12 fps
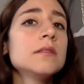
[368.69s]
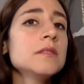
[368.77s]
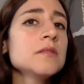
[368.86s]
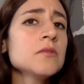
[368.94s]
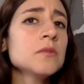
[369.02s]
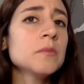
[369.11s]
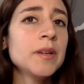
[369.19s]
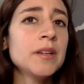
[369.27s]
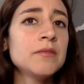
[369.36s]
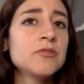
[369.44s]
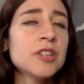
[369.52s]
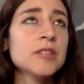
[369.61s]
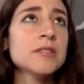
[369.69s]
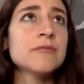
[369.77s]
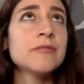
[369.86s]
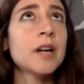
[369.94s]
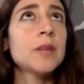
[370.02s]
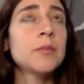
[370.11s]
This could be
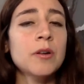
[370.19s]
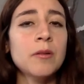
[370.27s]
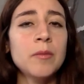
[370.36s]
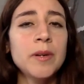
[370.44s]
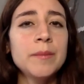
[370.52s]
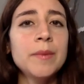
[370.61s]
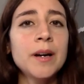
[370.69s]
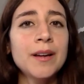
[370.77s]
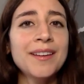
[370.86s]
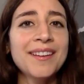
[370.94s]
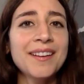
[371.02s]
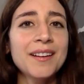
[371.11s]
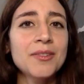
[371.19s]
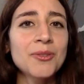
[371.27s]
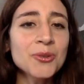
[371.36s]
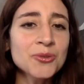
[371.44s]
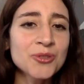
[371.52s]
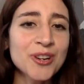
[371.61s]
justified probably by a
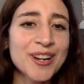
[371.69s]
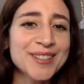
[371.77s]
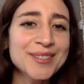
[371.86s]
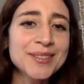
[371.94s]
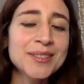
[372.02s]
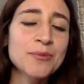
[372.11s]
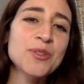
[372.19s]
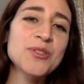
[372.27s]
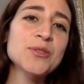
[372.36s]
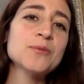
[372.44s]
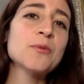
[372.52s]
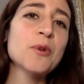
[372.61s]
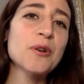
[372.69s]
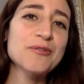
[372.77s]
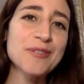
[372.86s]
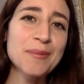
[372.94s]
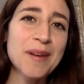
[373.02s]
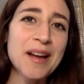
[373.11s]
new trend, which is work
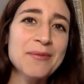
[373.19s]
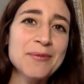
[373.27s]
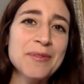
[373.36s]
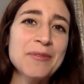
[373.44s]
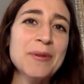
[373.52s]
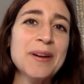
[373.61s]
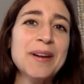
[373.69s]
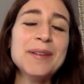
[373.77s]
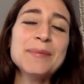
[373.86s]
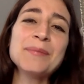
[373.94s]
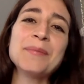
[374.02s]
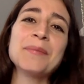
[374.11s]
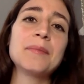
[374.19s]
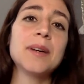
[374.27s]
from everywhere,